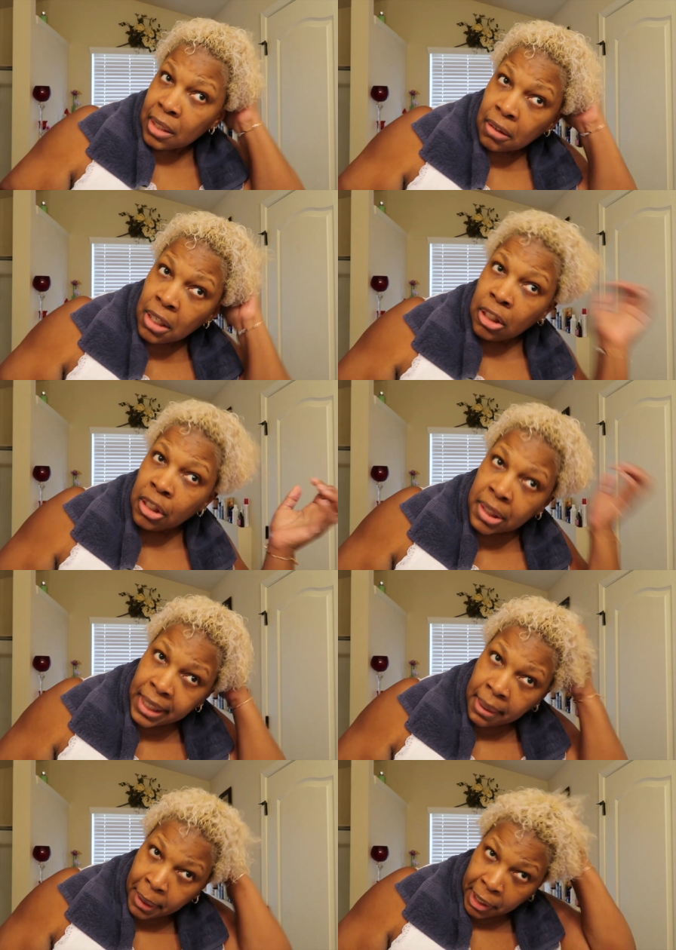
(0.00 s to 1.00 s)
So it looks
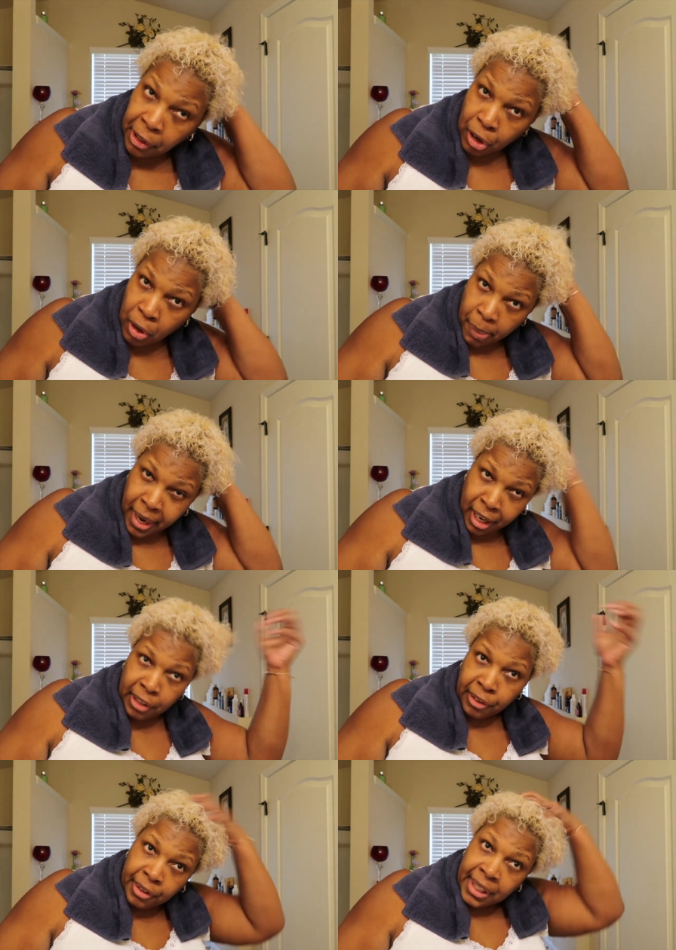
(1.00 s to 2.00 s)
like my curl
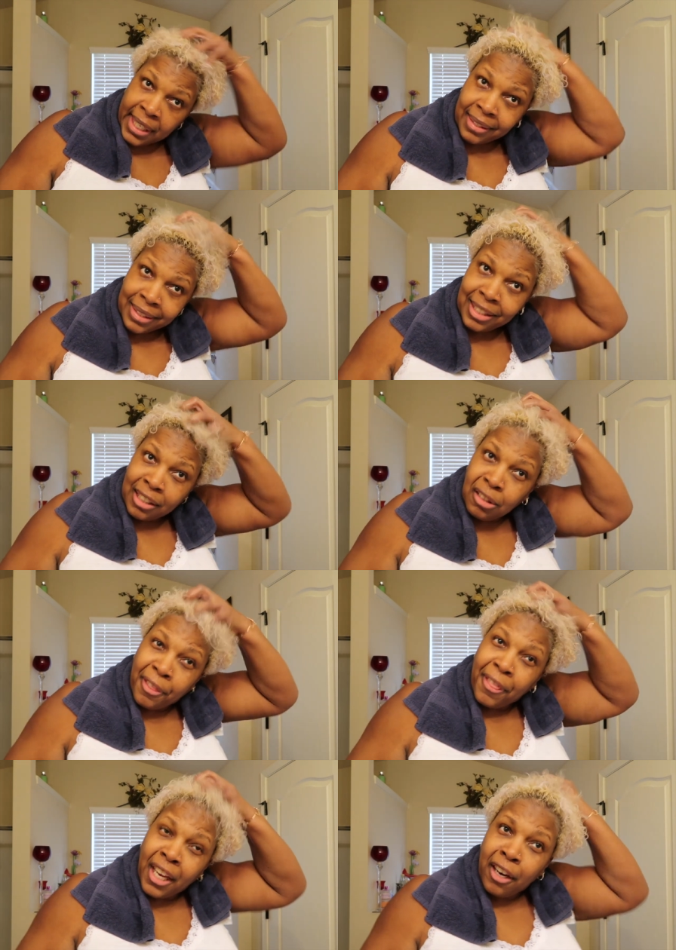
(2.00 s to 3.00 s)
pattern is
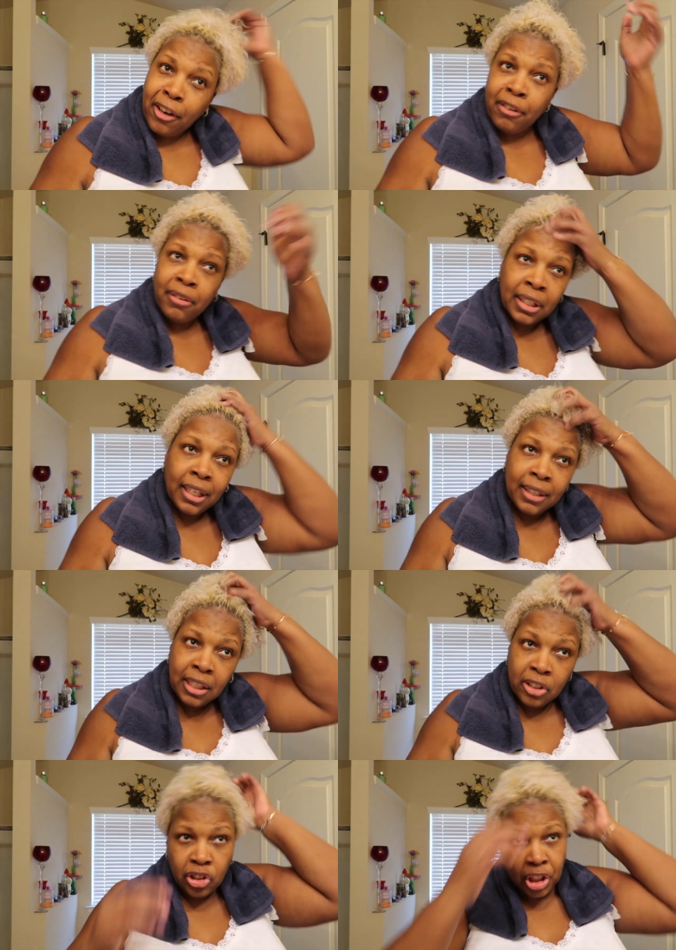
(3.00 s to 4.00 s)
still there. Nothing
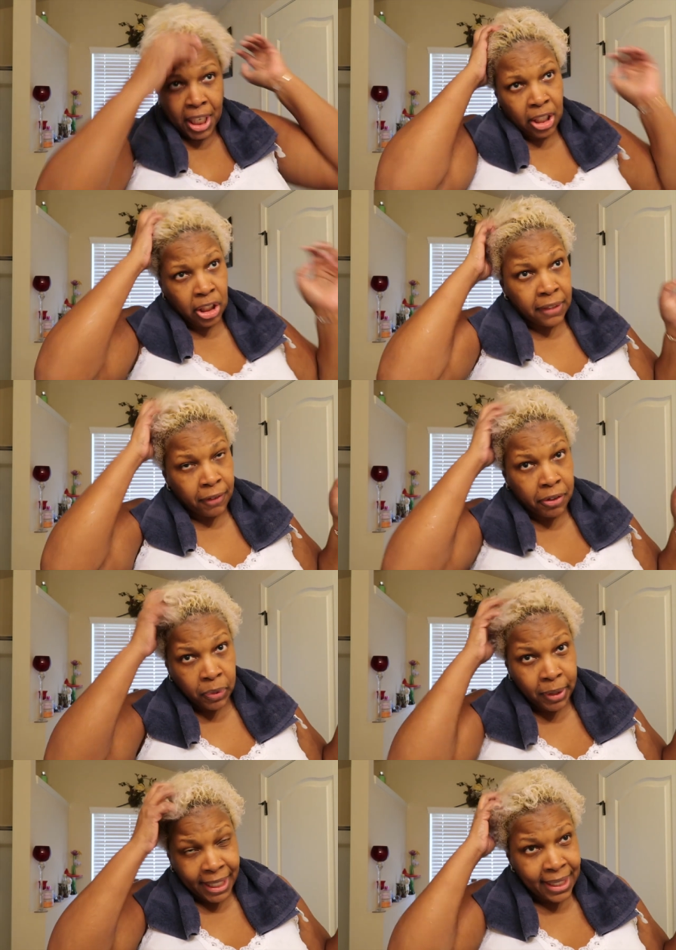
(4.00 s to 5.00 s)
has changed as far as what I